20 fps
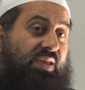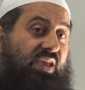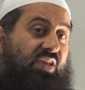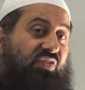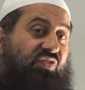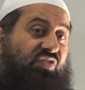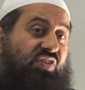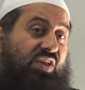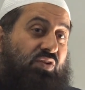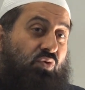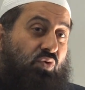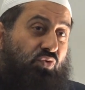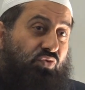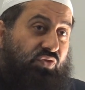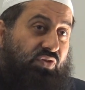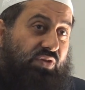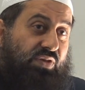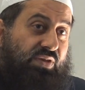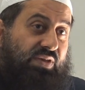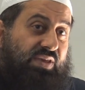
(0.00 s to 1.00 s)
He
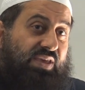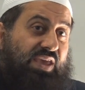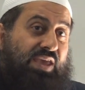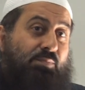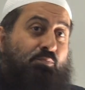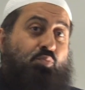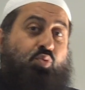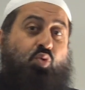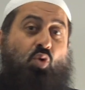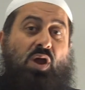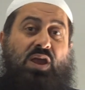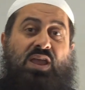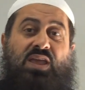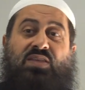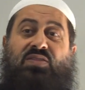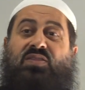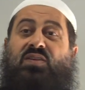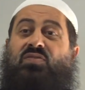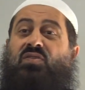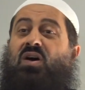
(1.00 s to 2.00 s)
settled in
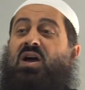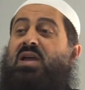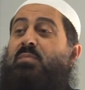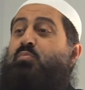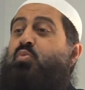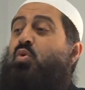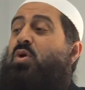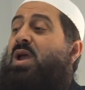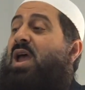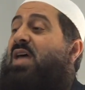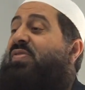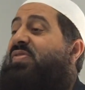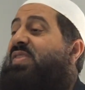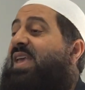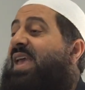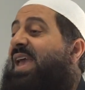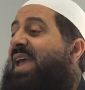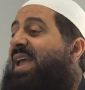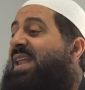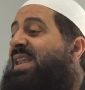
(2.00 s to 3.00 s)
praying the night prayer at
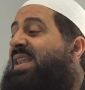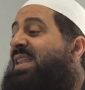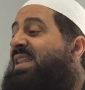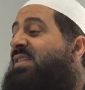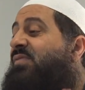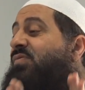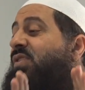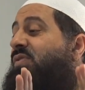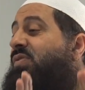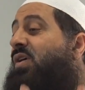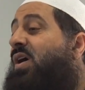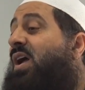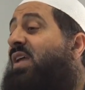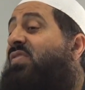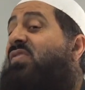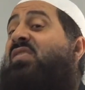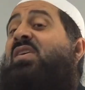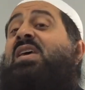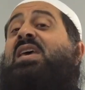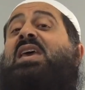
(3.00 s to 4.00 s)
the end of the
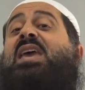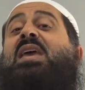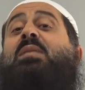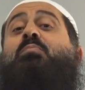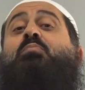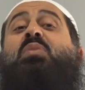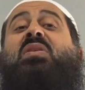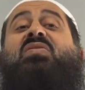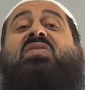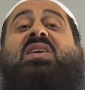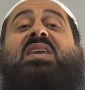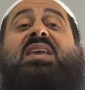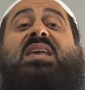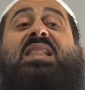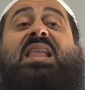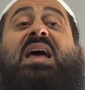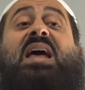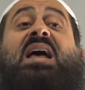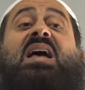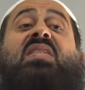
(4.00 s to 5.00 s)
night, in
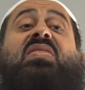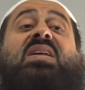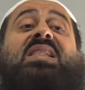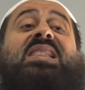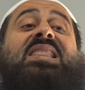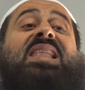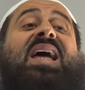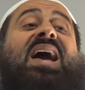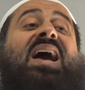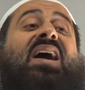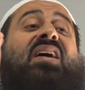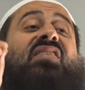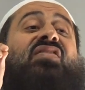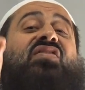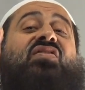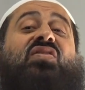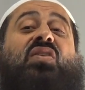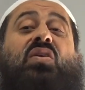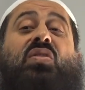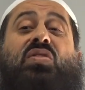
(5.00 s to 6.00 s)
particular, the
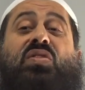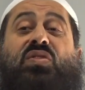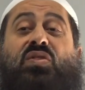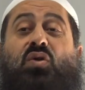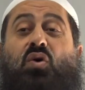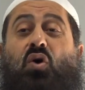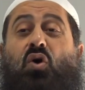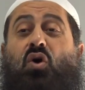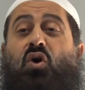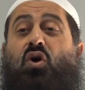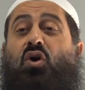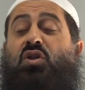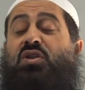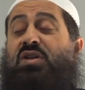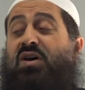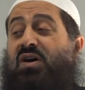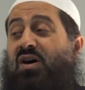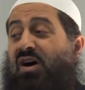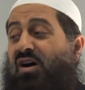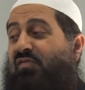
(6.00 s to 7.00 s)
last
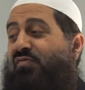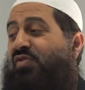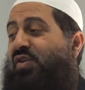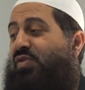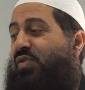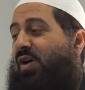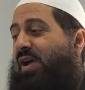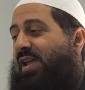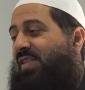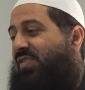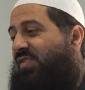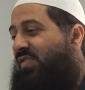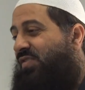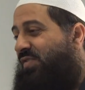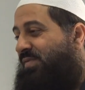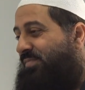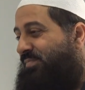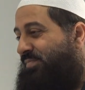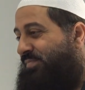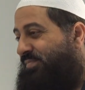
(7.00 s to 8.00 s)
third of the night.